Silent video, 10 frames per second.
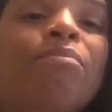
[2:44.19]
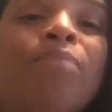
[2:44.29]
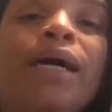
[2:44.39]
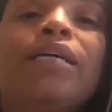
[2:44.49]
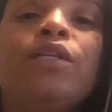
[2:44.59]

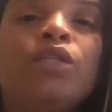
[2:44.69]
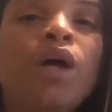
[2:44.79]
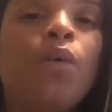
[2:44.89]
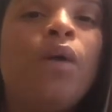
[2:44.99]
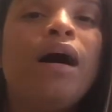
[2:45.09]
But you
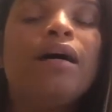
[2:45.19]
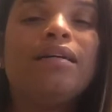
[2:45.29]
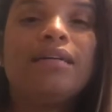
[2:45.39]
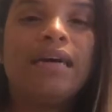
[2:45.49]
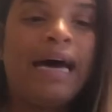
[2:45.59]
know what?
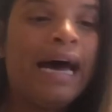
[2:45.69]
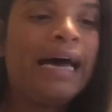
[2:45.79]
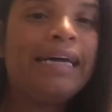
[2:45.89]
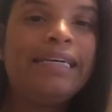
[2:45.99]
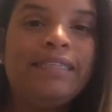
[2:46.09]

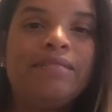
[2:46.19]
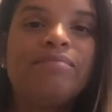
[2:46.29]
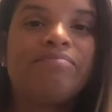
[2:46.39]
I